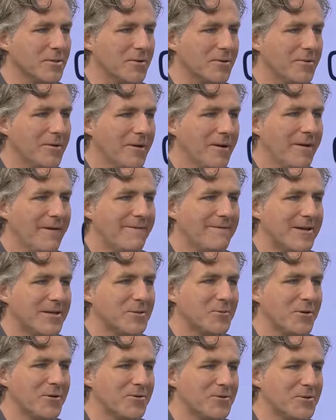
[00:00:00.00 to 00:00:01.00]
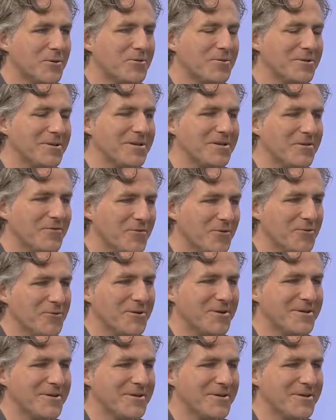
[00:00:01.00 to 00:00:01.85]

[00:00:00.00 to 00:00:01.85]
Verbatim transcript: So that's why they're totally into food.